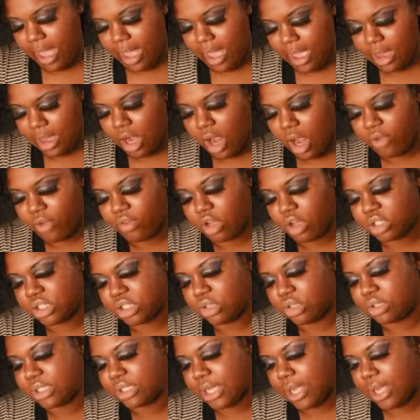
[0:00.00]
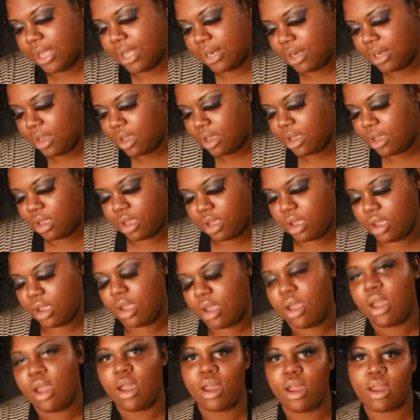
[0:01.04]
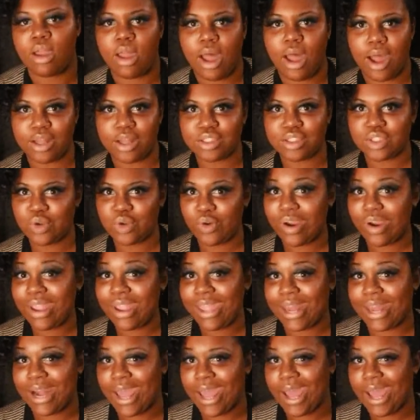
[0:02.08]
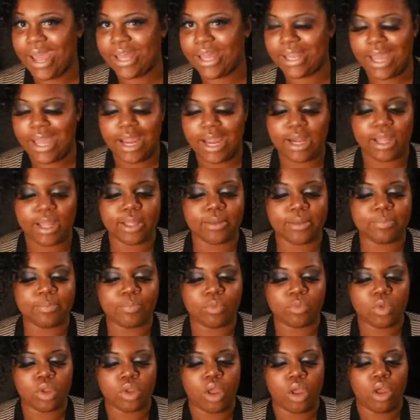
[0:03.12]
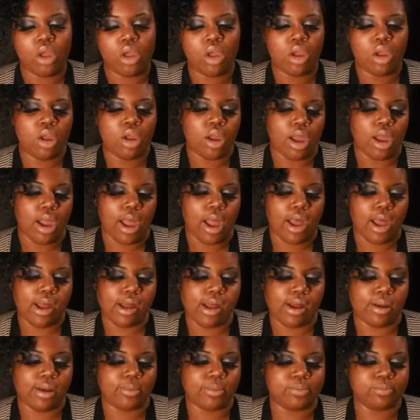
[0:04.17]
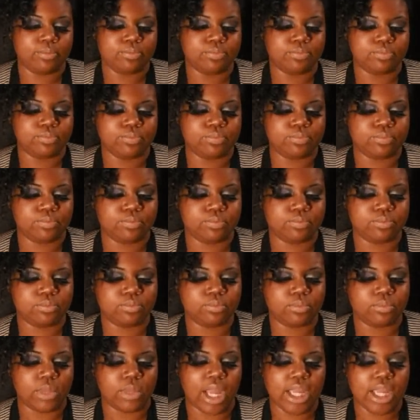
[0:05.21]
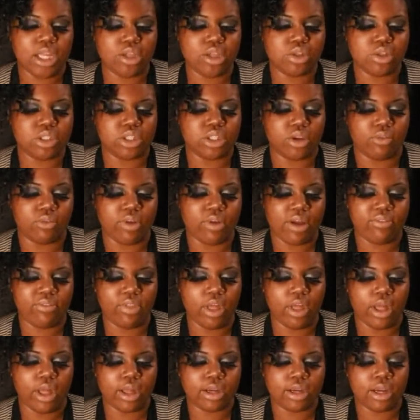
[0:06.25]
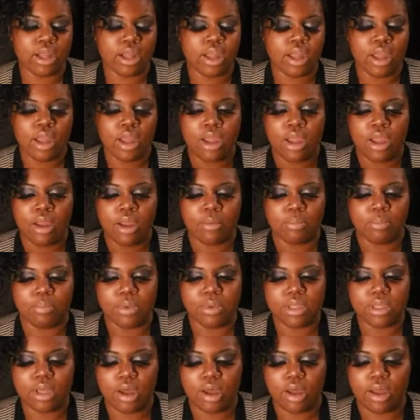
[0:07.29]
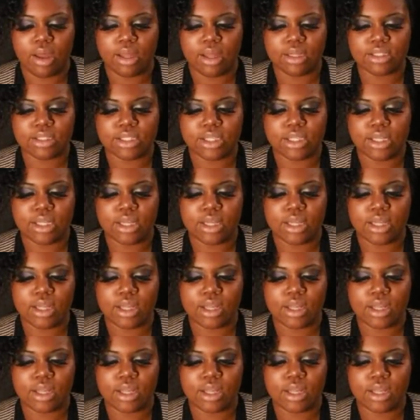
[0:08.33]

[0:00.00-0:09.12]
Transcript: and I've also done contouring and highlighting. I used the Revlon Beyond